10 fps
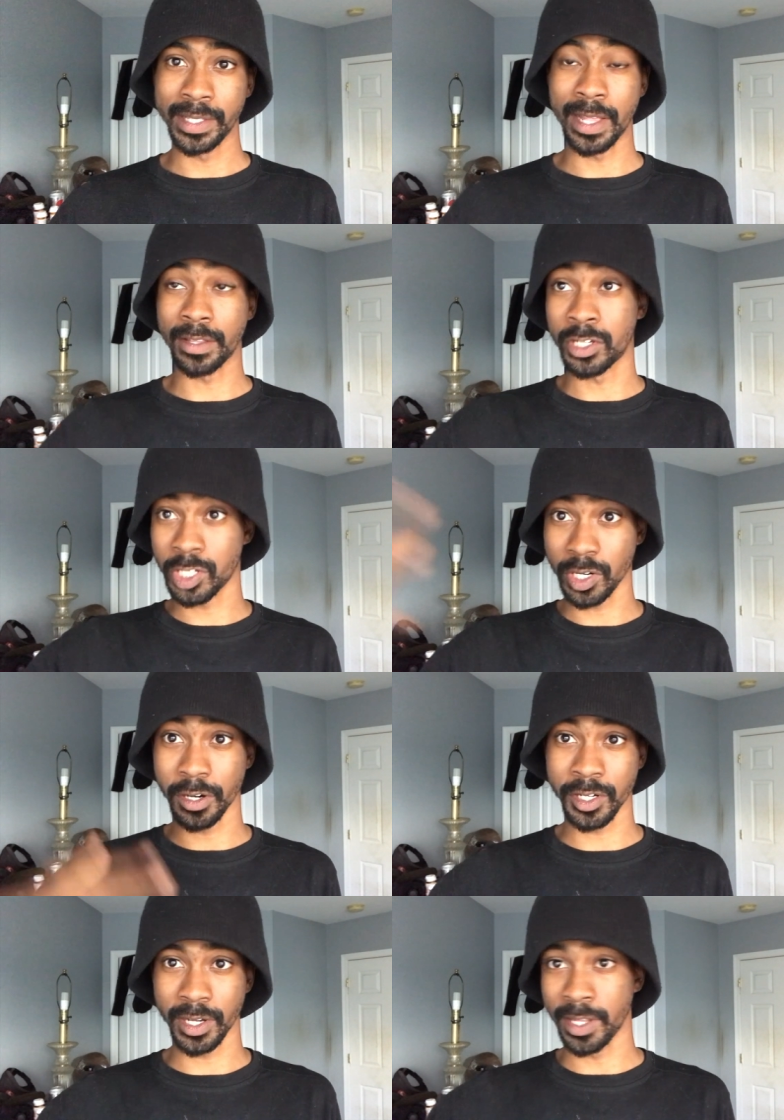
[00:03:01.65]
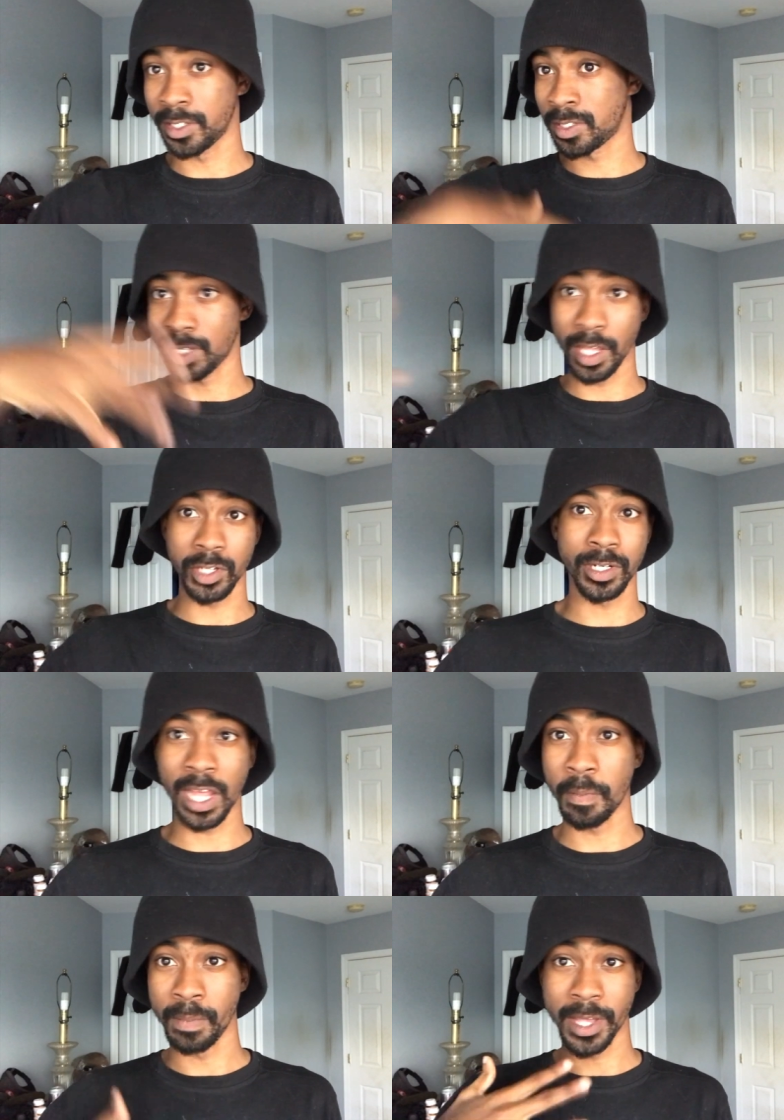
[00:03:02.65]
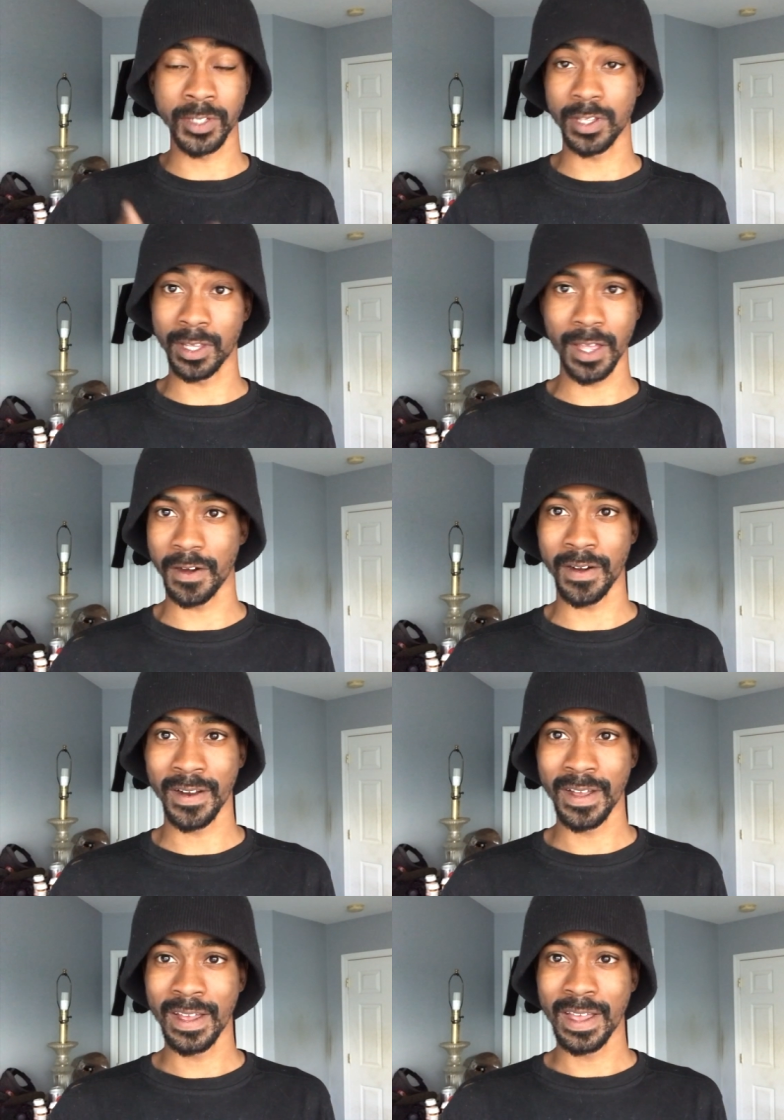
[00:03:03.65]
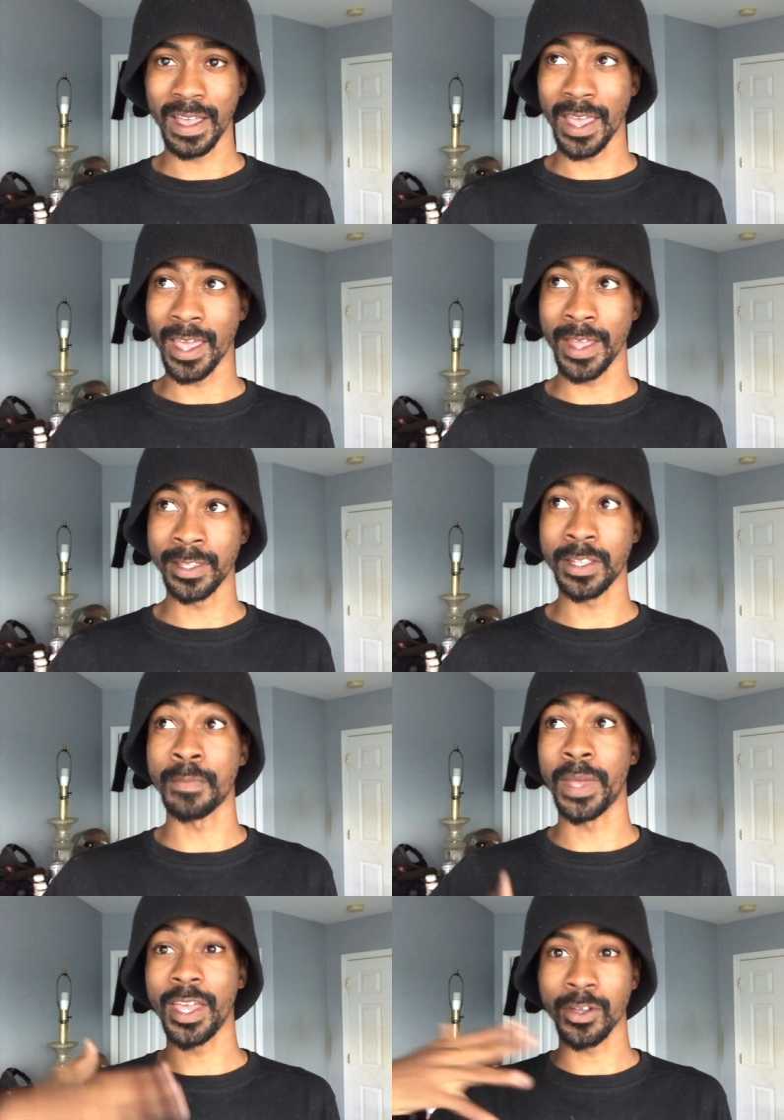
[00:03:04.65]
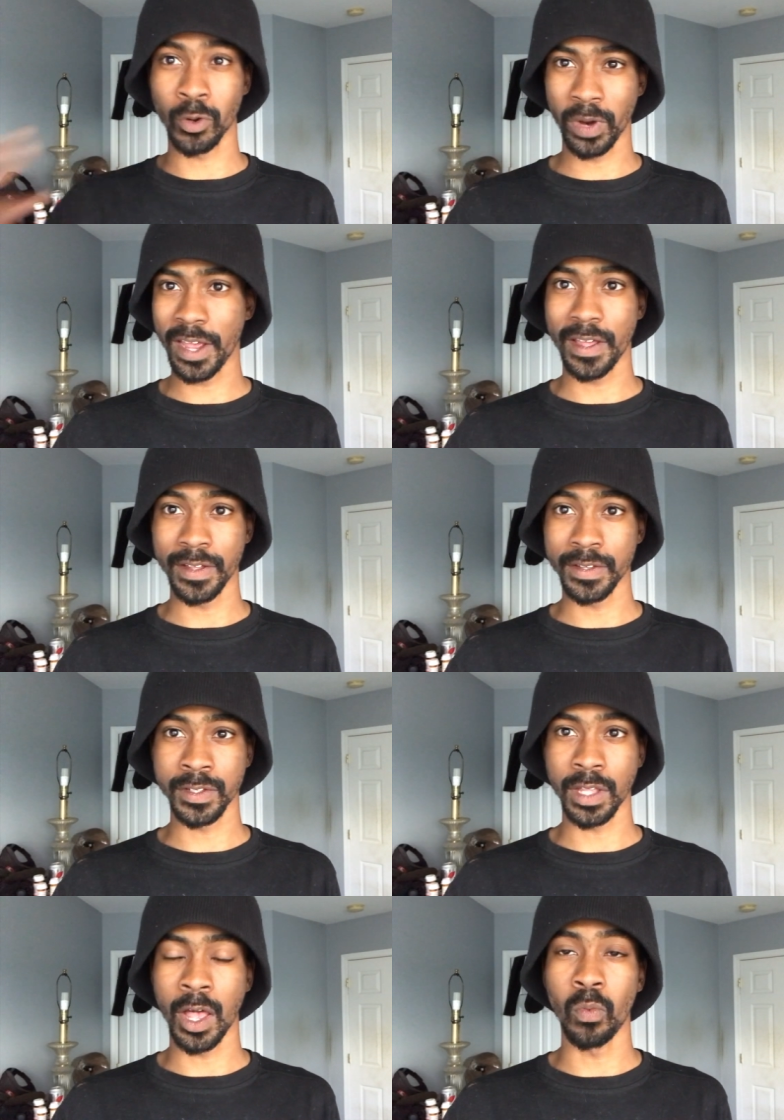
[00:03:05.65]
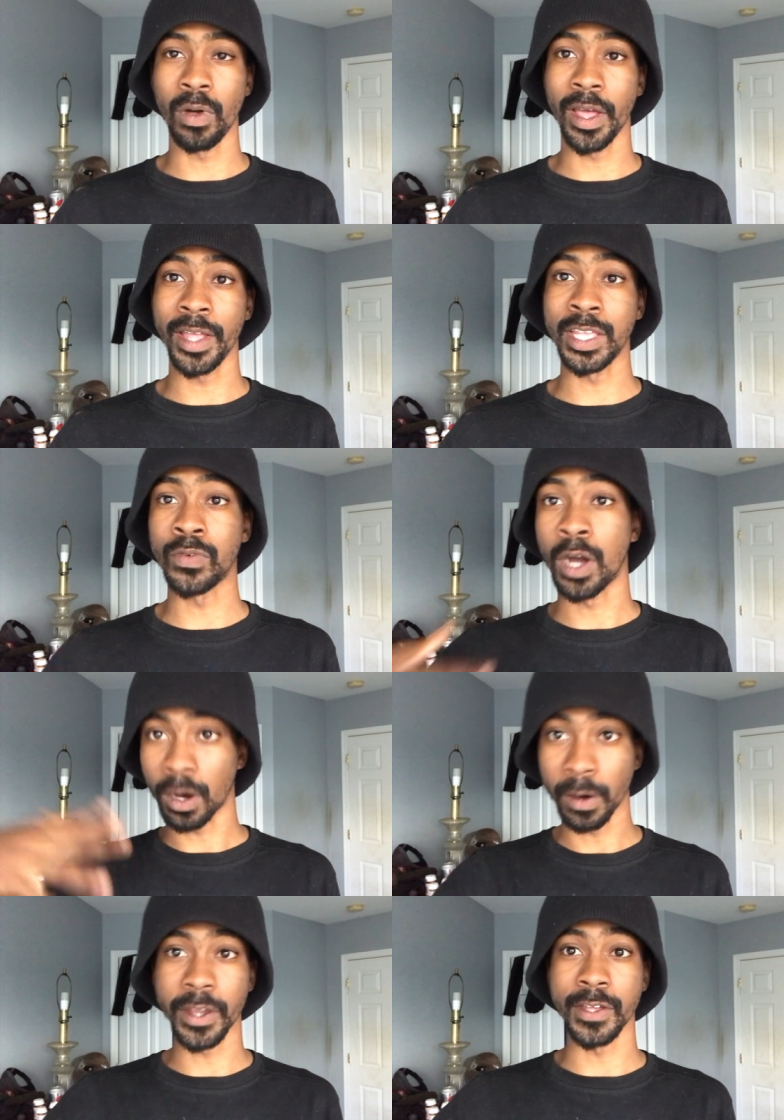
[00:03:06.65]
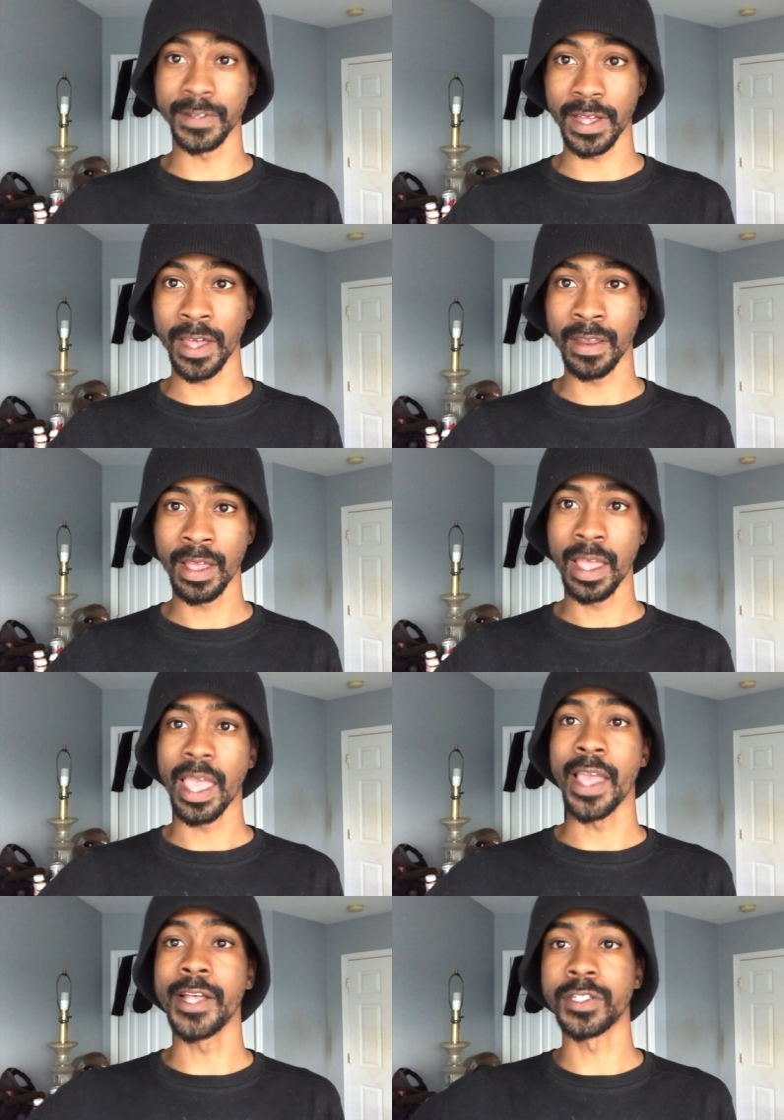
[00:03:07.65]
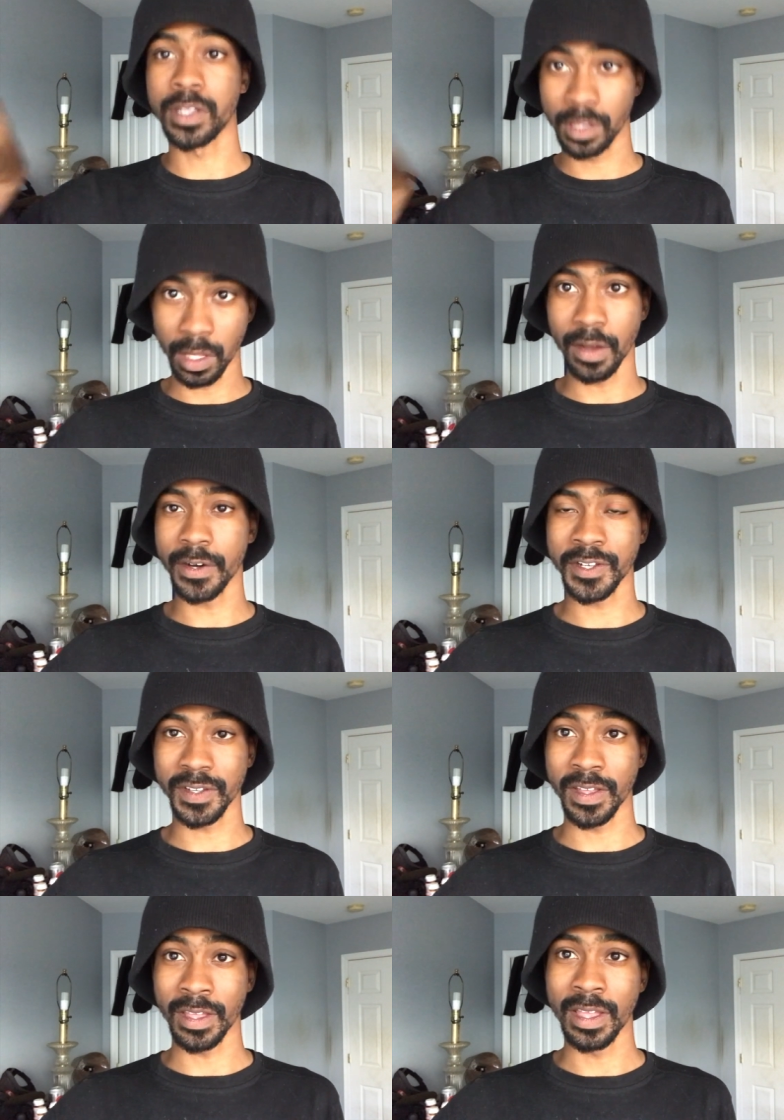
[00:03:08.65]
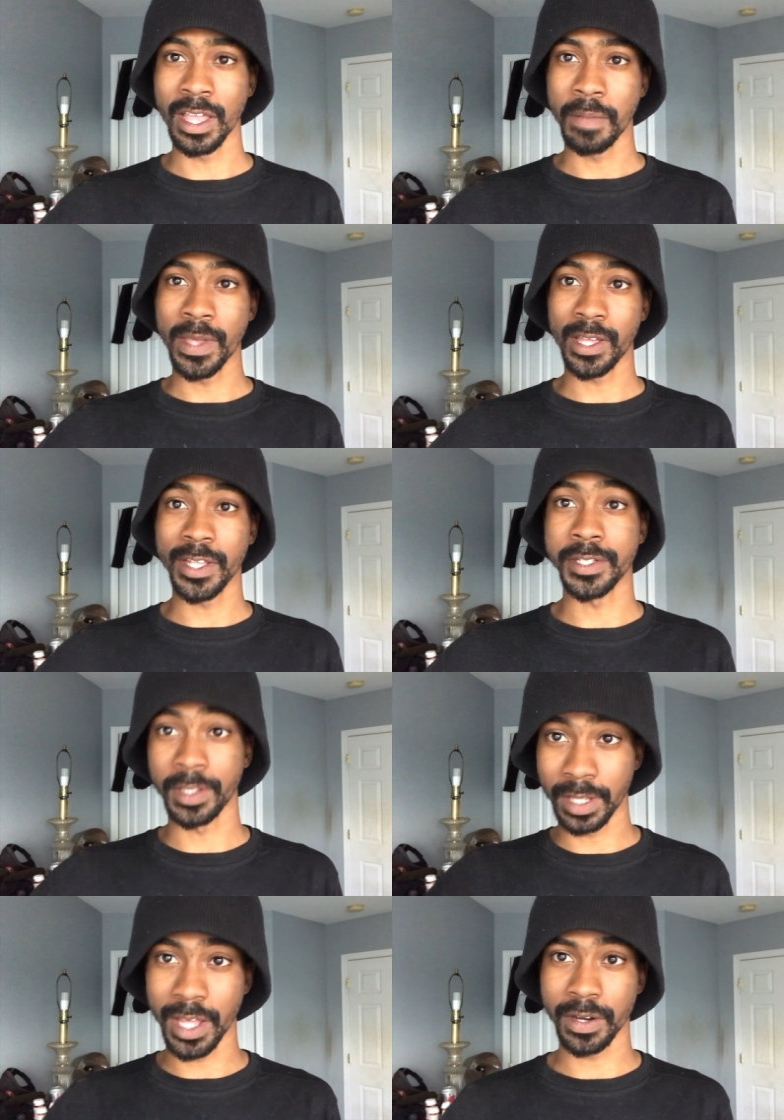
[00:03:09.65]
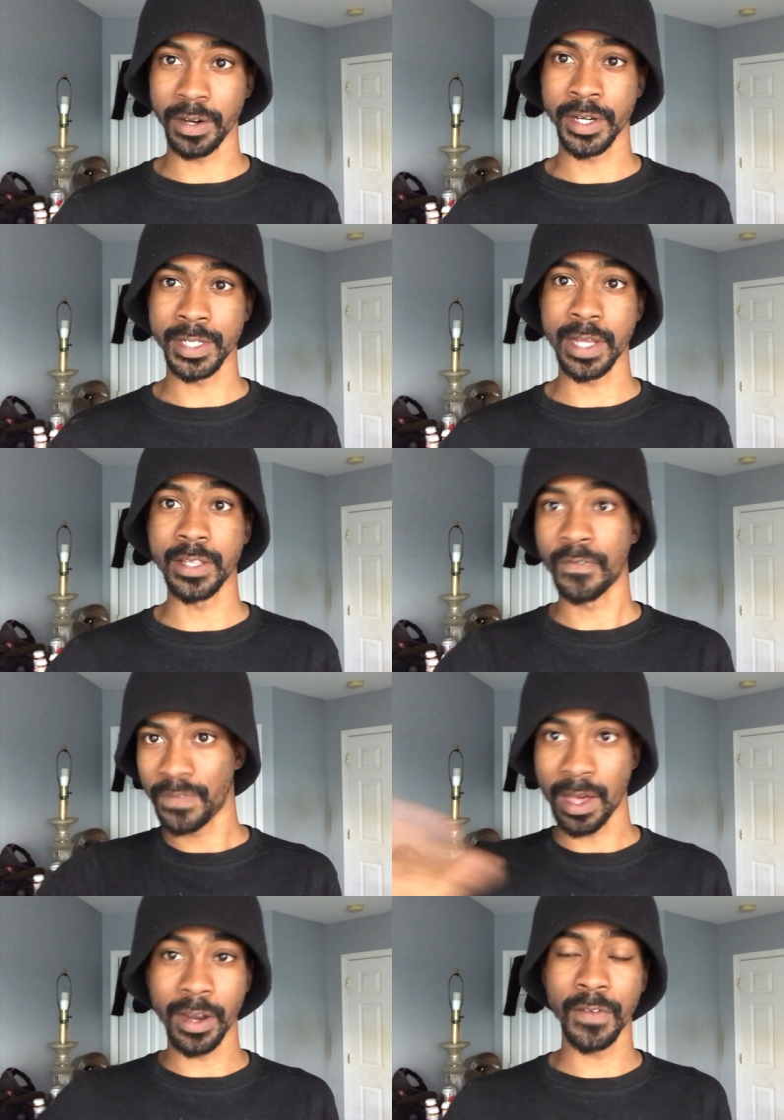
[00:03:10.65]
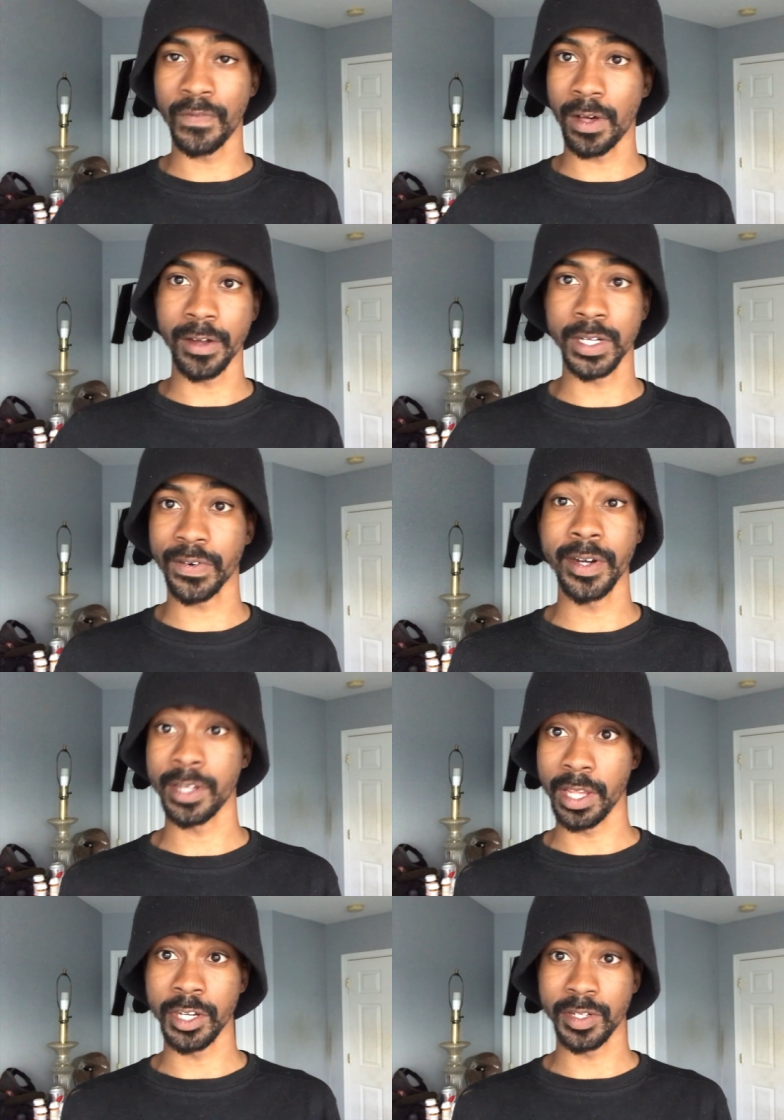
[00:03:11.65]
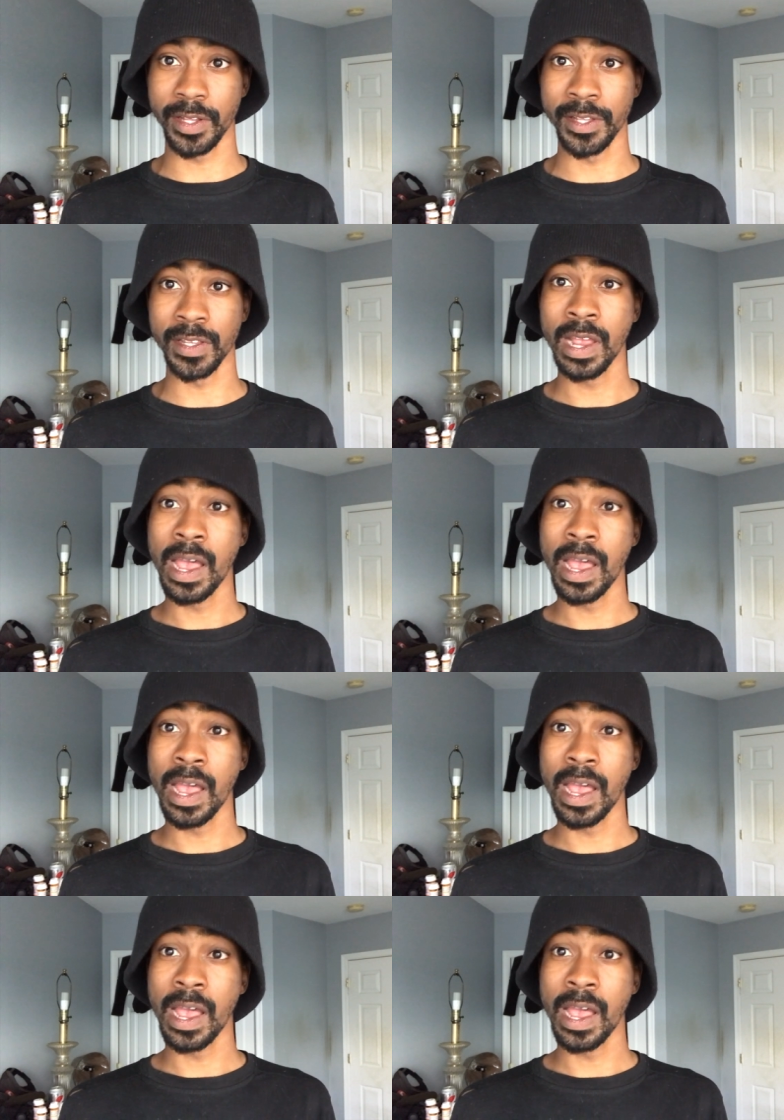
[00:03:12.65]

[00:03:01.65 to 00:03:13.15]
that the church and state should not mix together. And the main grounds on why they will argue that is largely because letters of the founding fathers of our nation,